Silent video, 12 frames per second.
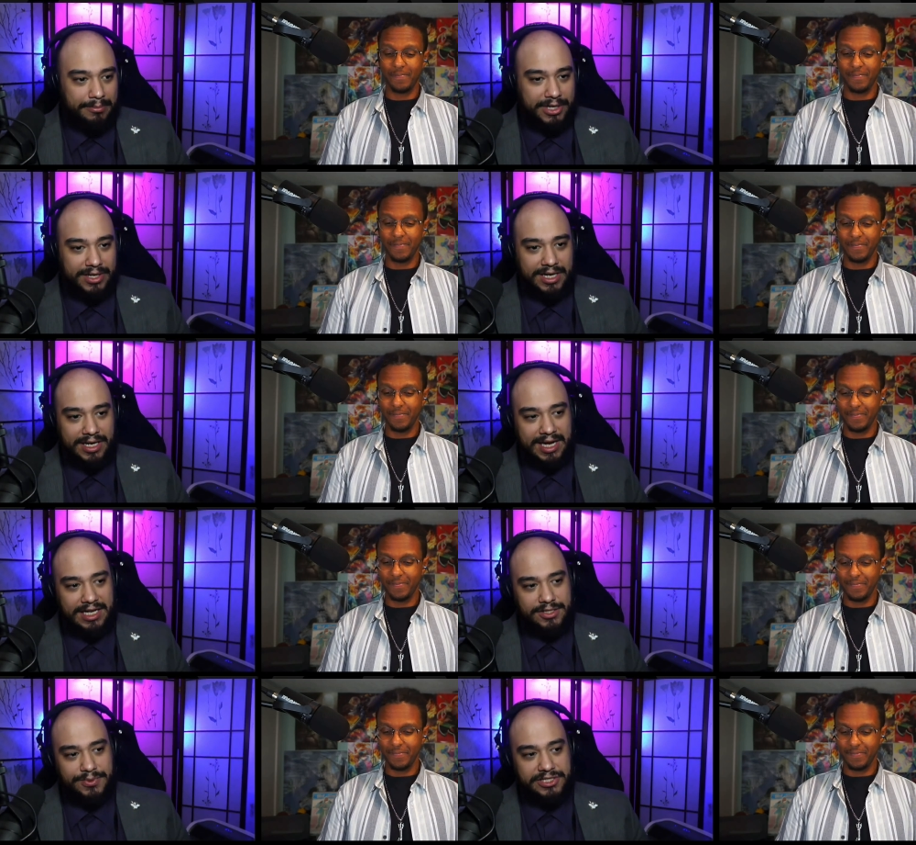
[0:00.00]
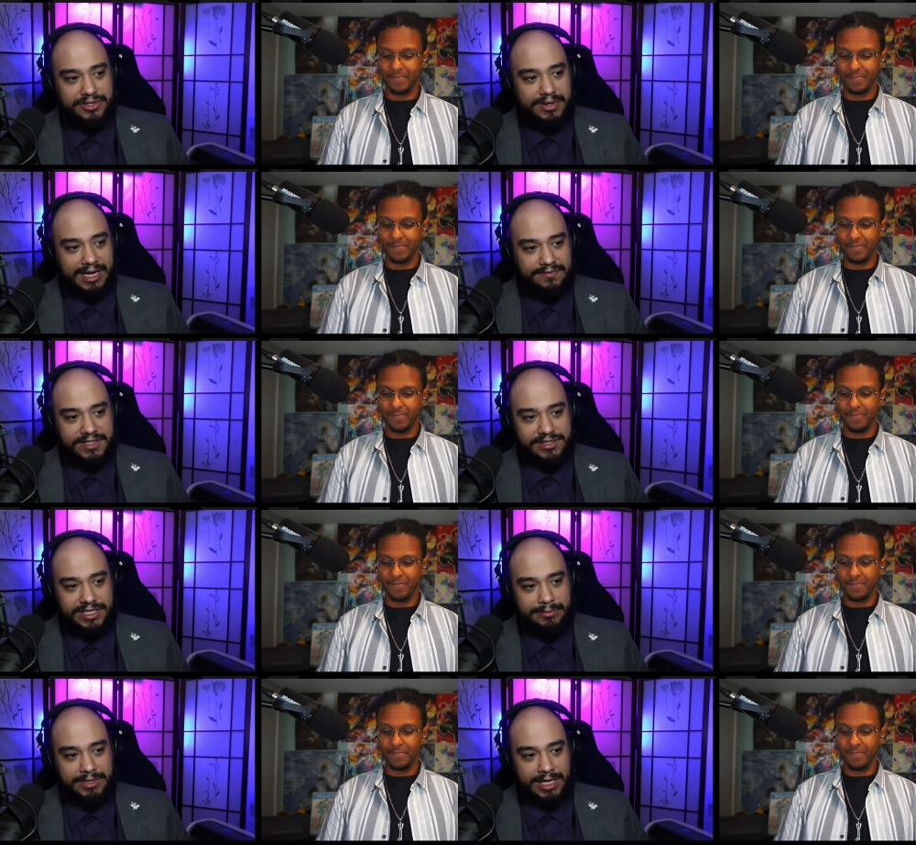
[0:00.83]
Speaker 1: But uh, as we do have
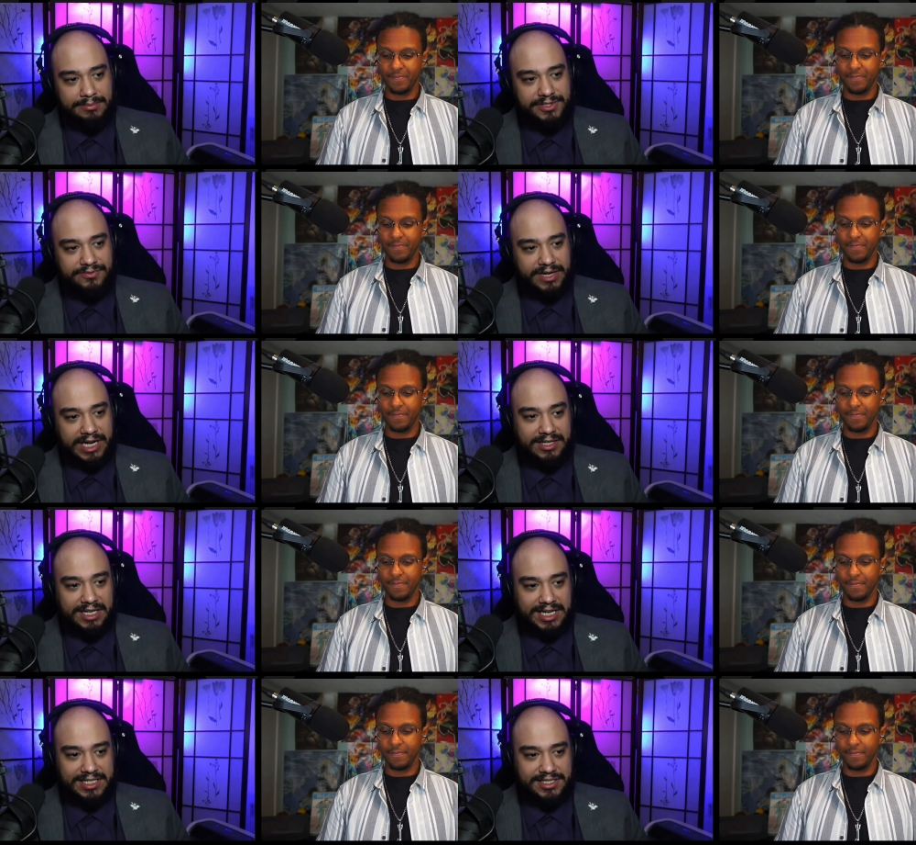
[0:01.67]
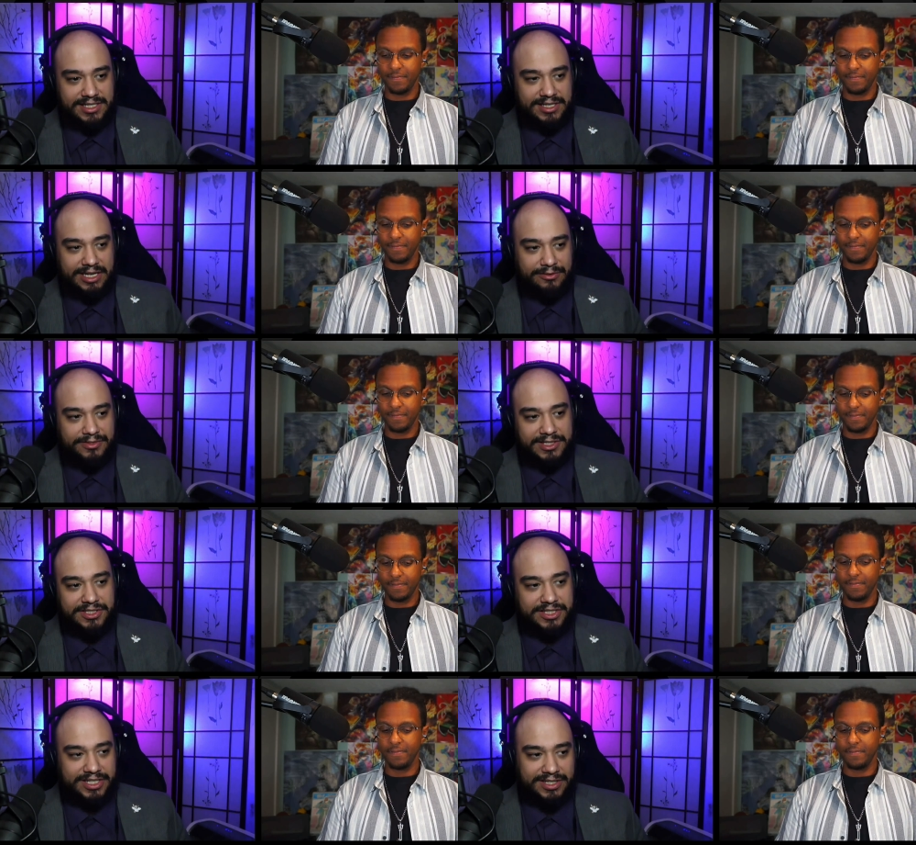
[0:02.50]
these team comps finalized and now
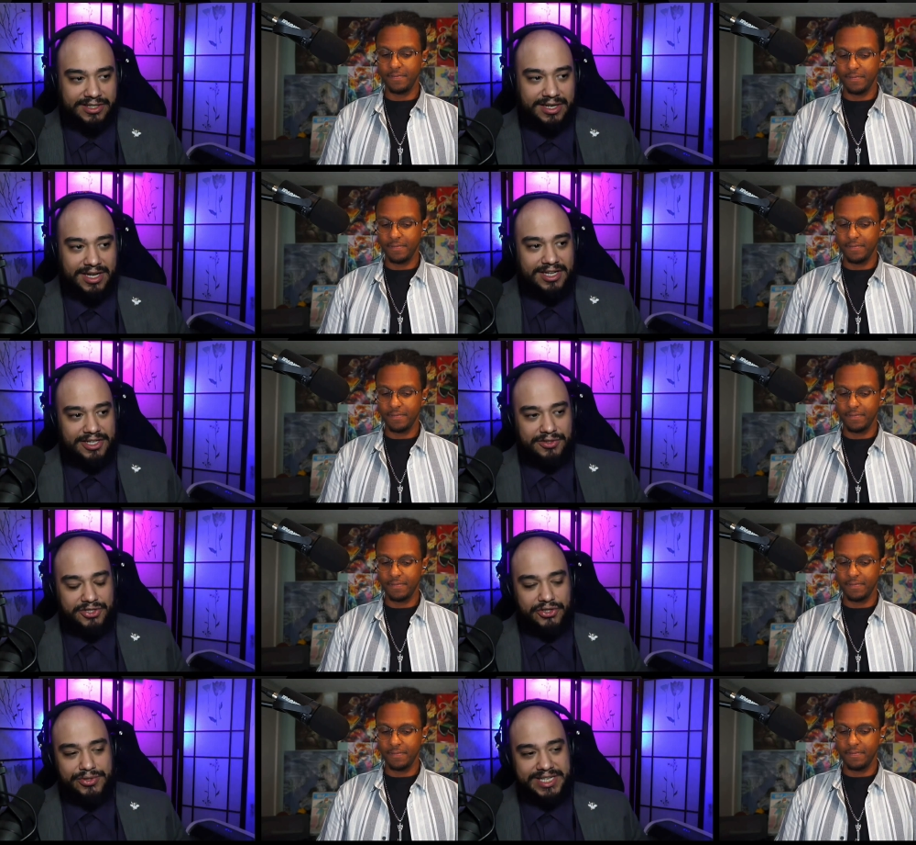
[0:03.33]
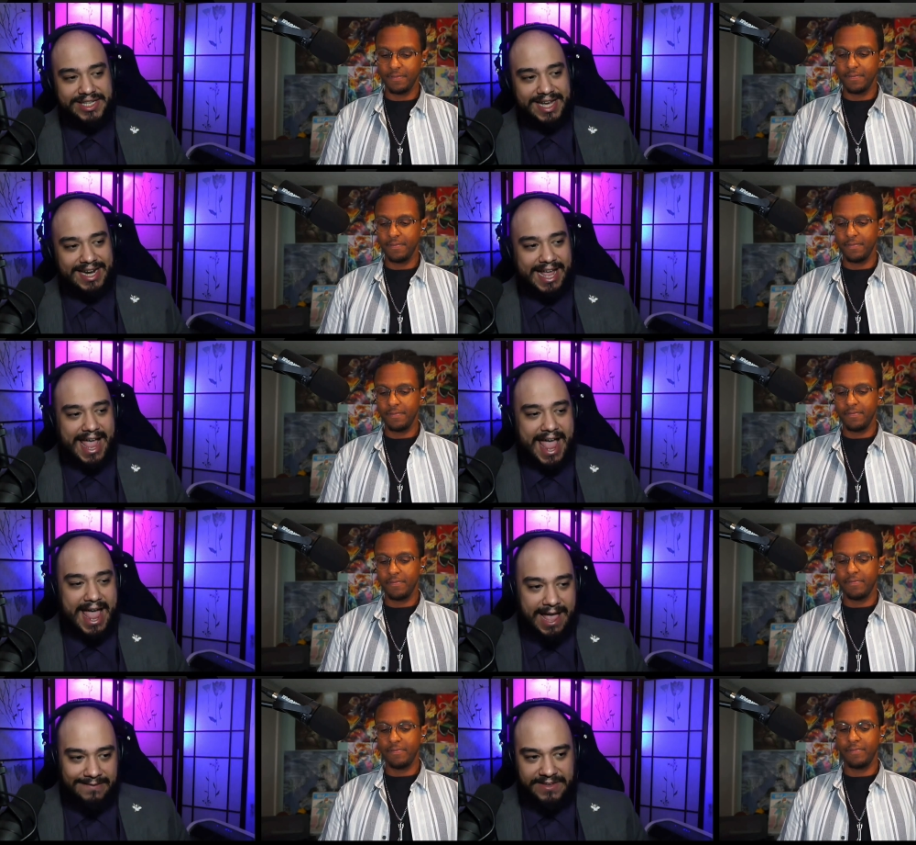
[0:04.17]
finished in, you do see that
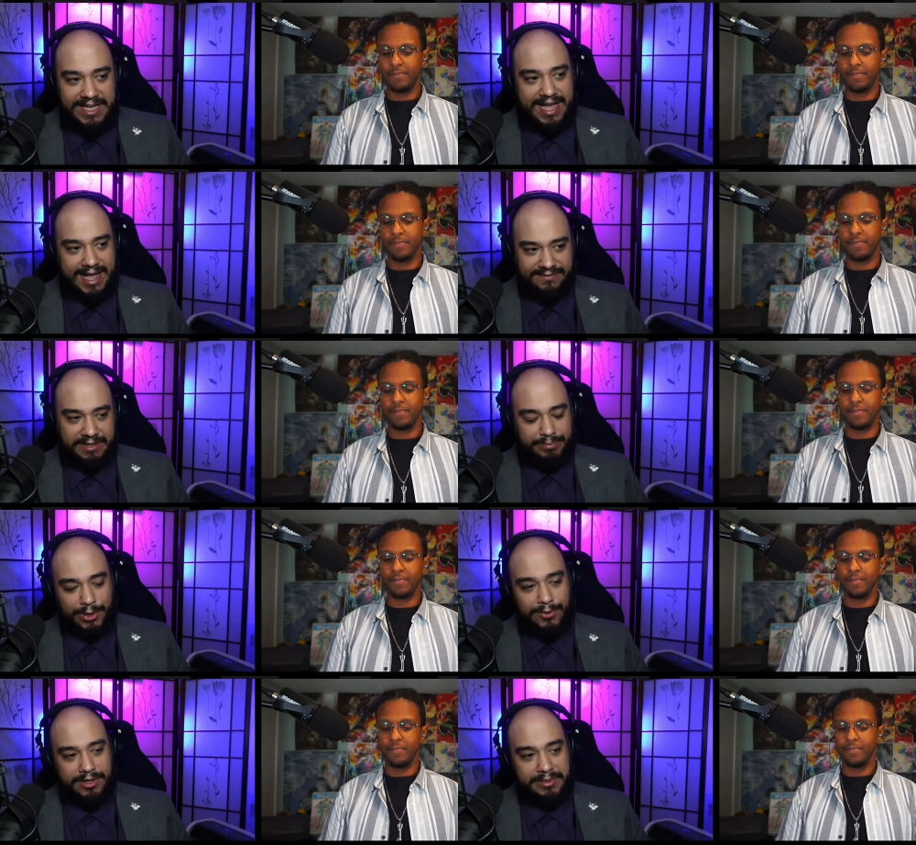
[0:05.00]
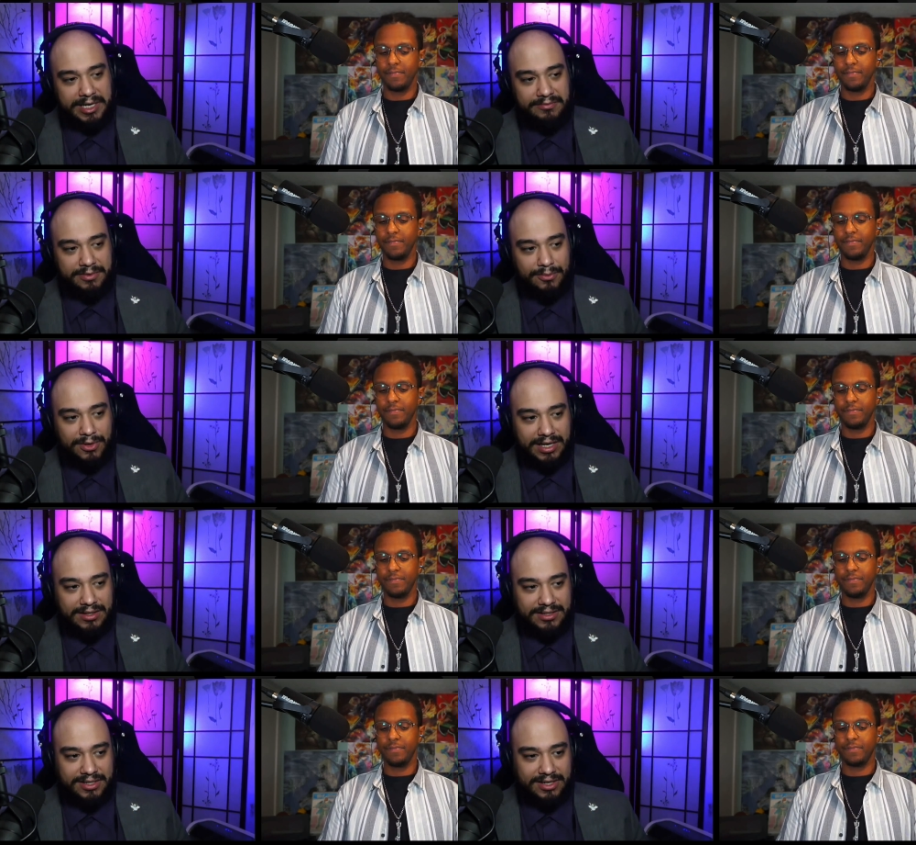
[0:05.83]
heavy, heavy poke coming out from
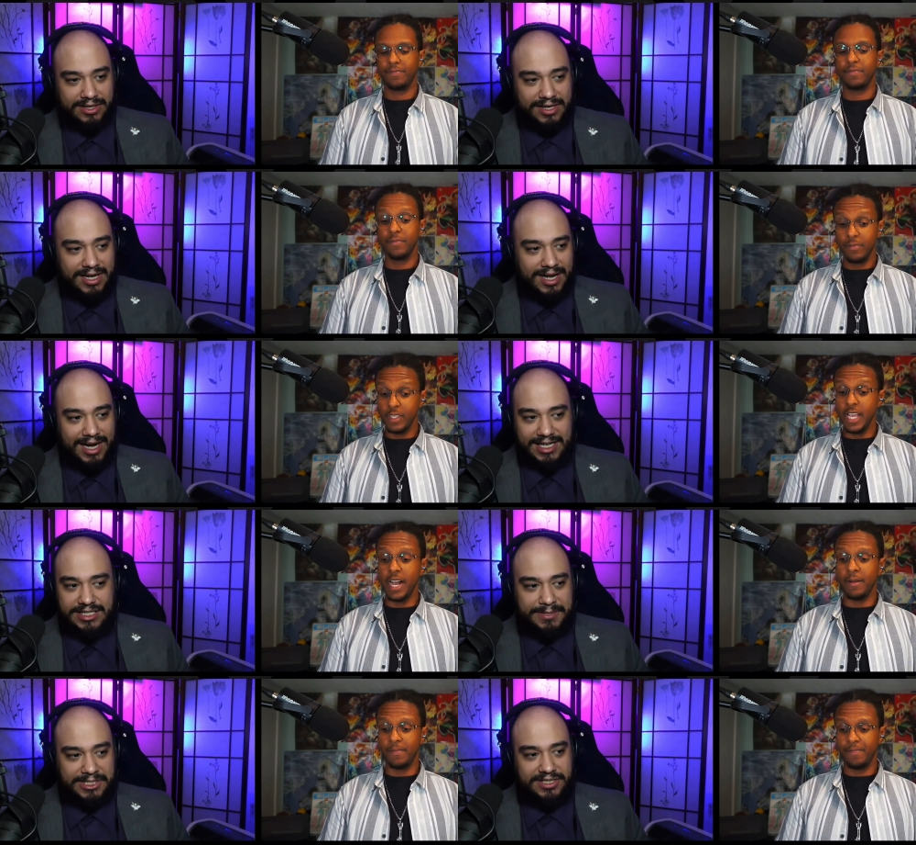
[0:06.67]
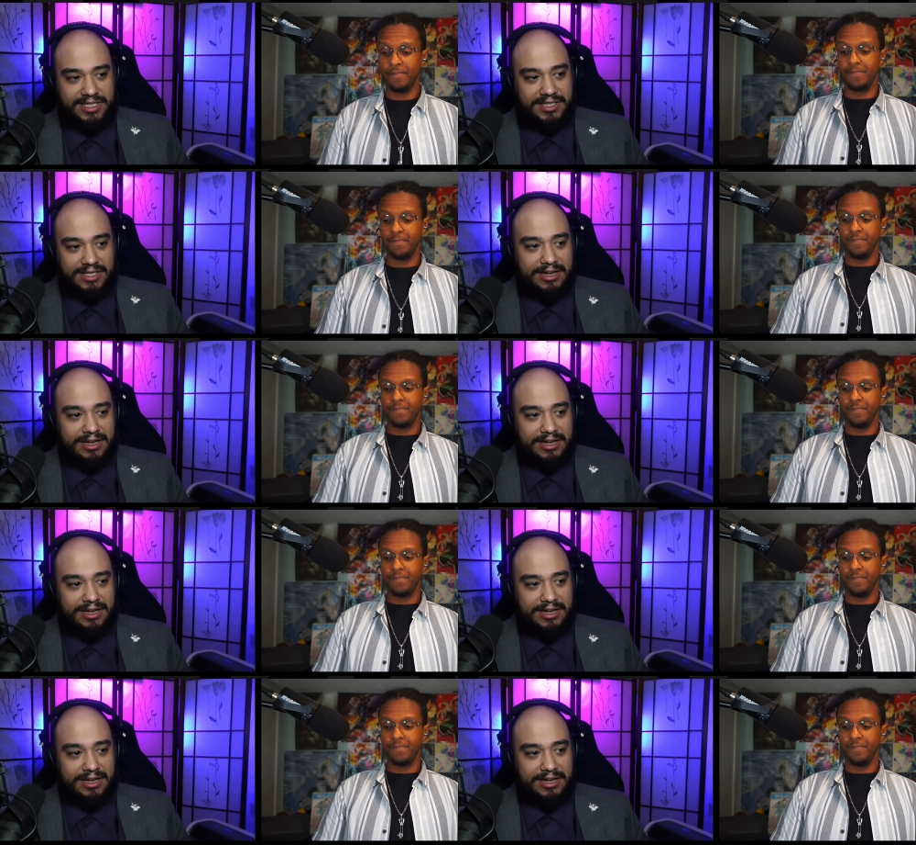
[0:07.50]
Wildcard. Yeah. I especially